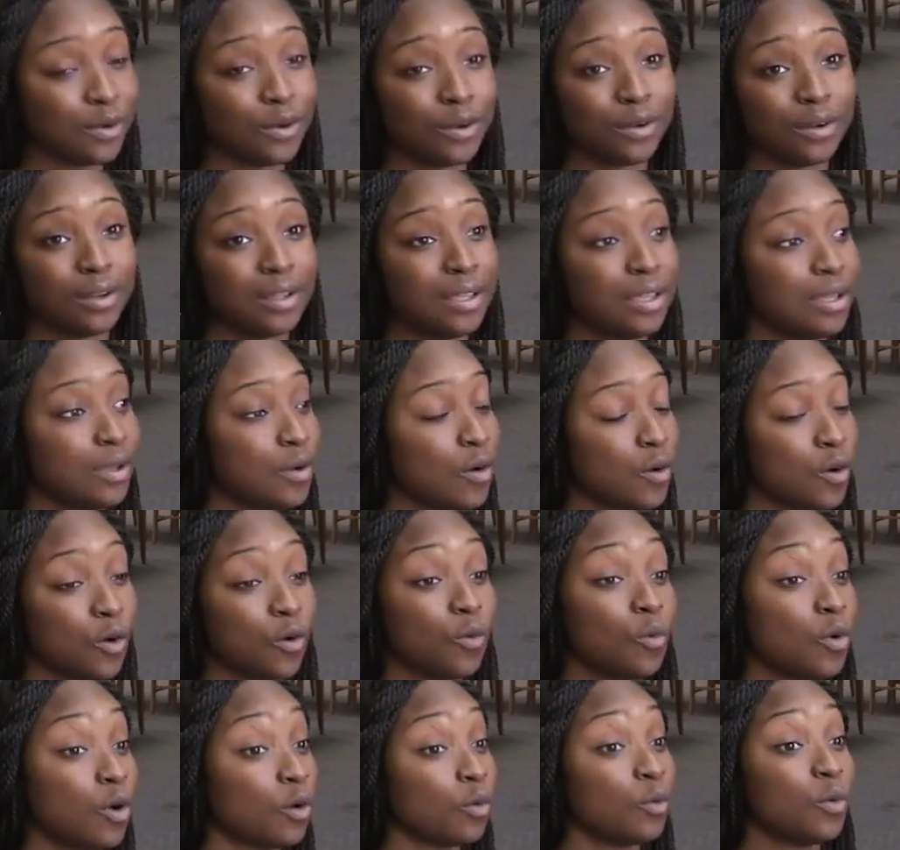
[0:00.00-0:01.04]
or
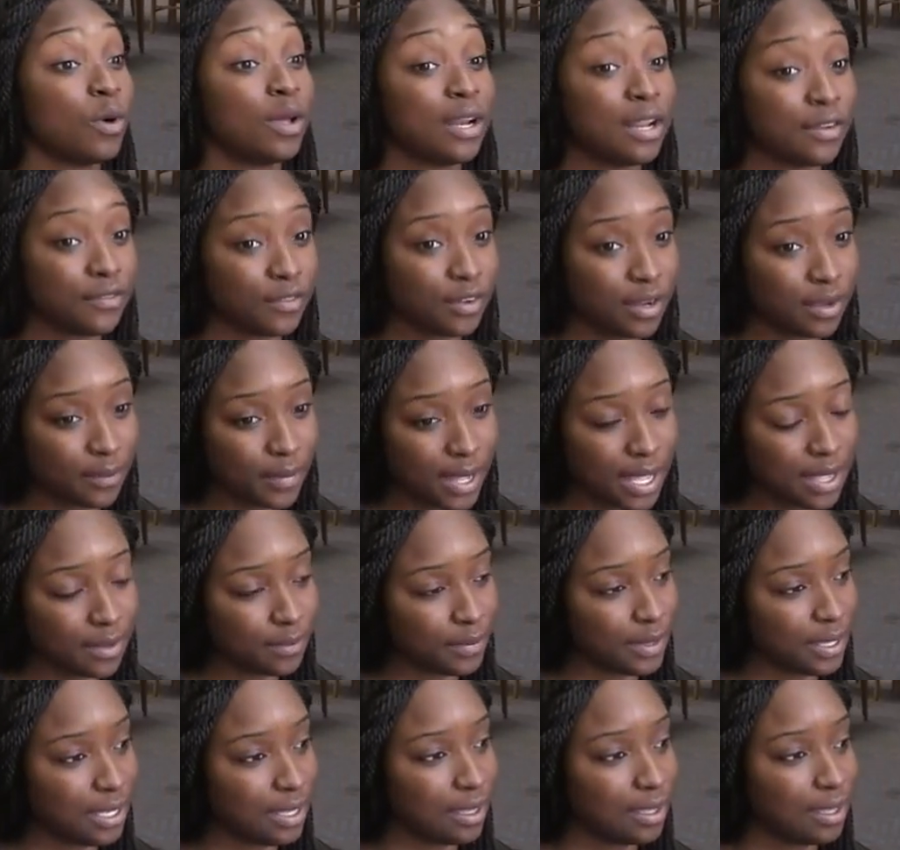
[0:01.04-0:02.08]
whatever it
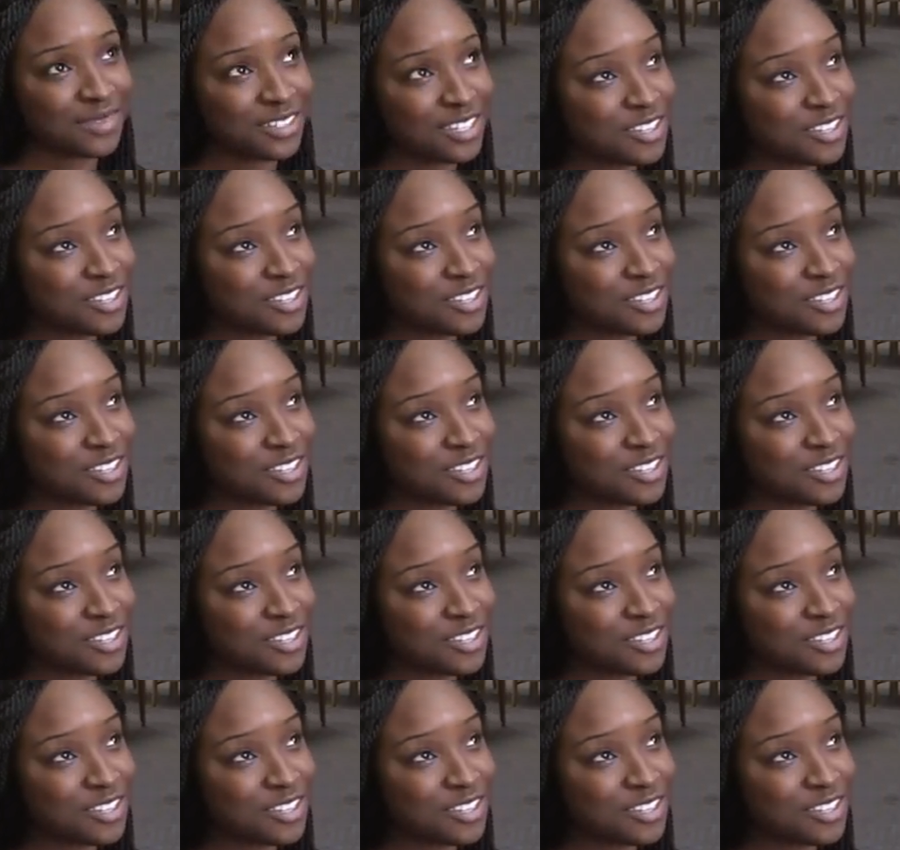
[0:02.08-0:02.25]
might be.